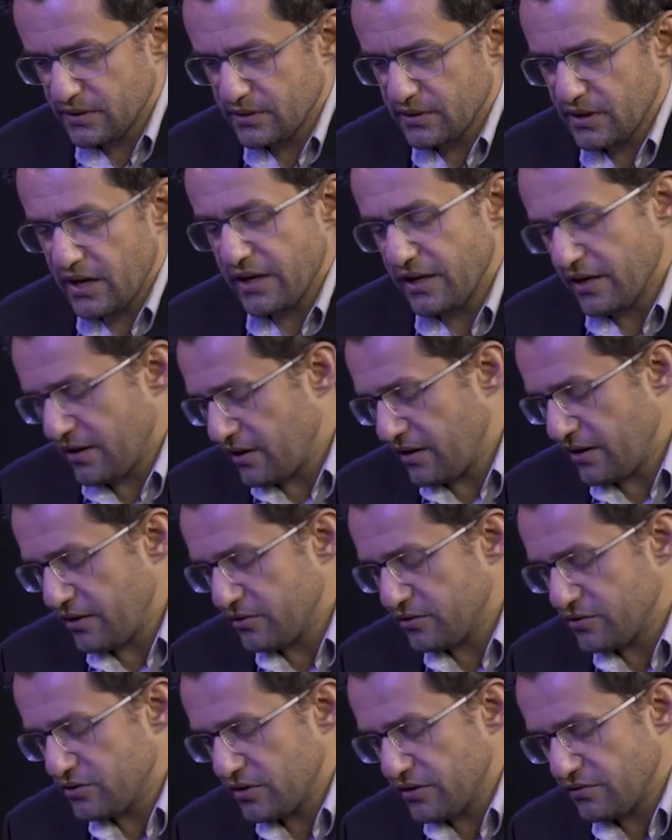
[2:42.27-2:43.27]
I
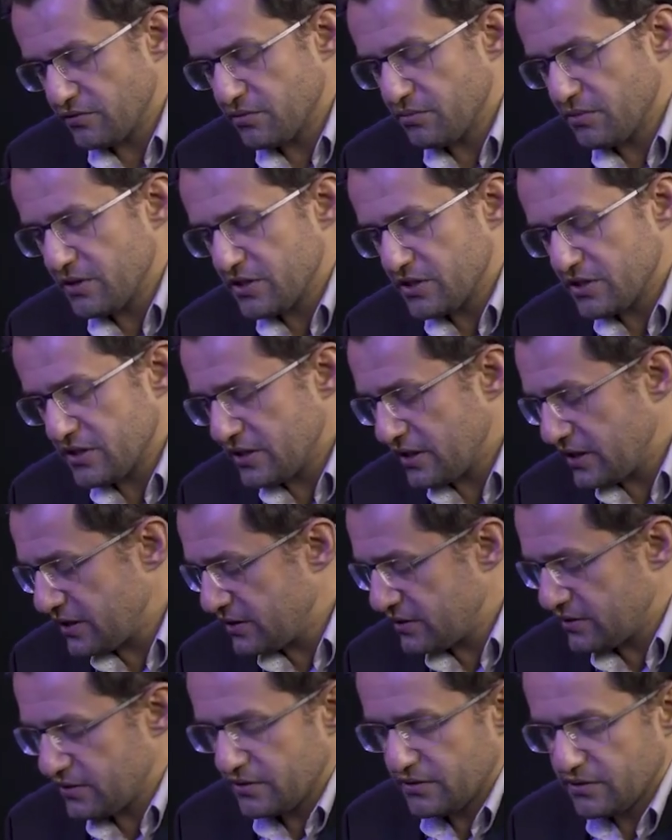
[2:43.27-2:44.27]
also have to mention that
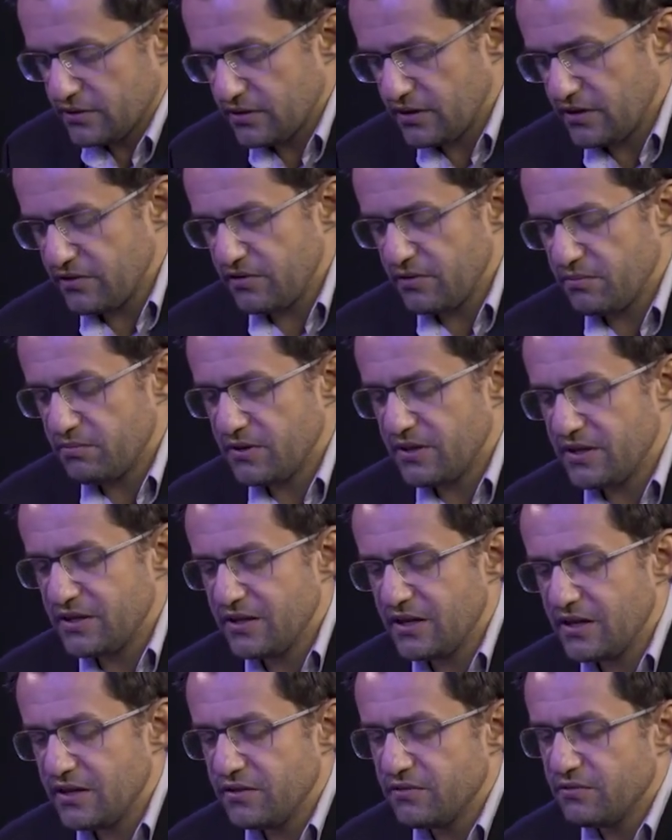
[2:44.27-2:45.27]
if he played
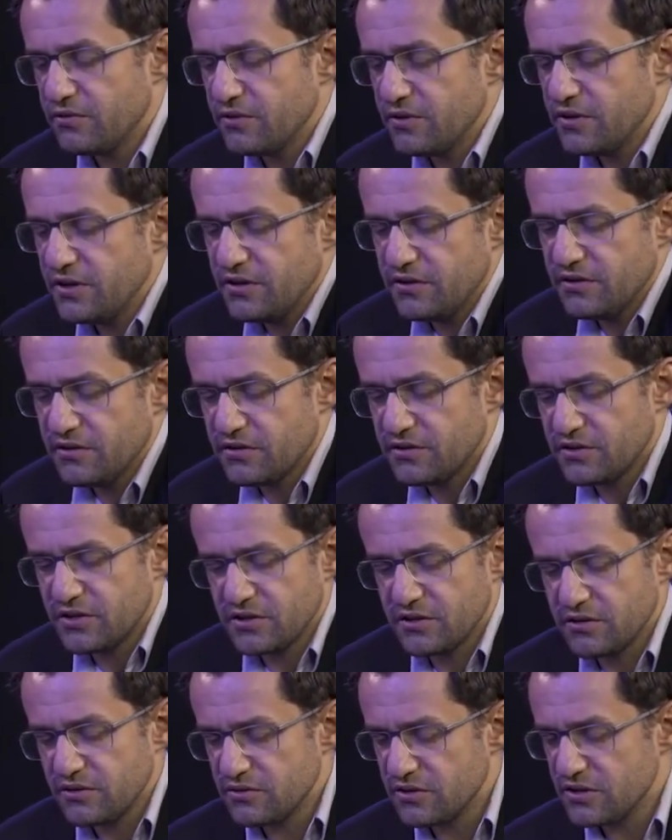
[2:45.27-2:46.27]
knight d4 here, it
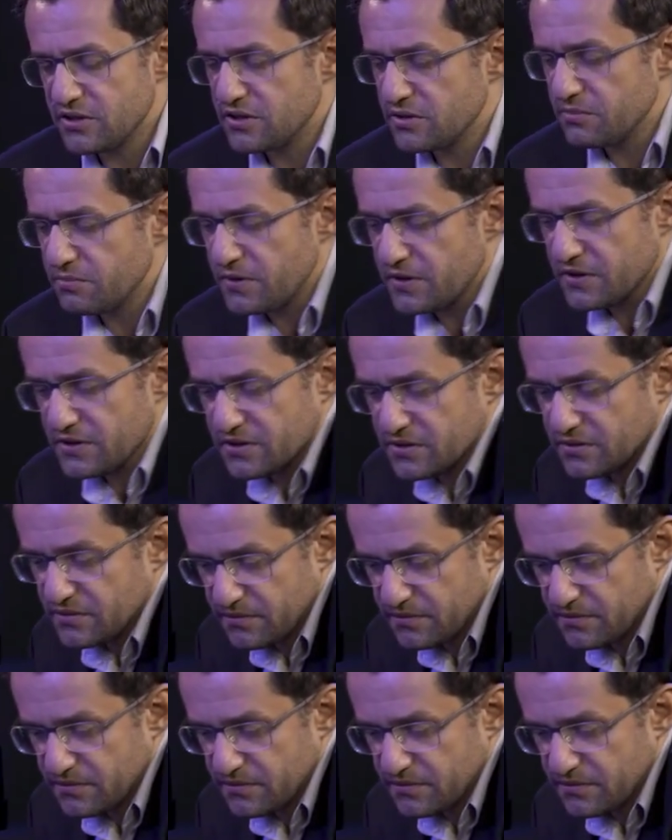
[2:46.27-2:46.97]
just loses the piece.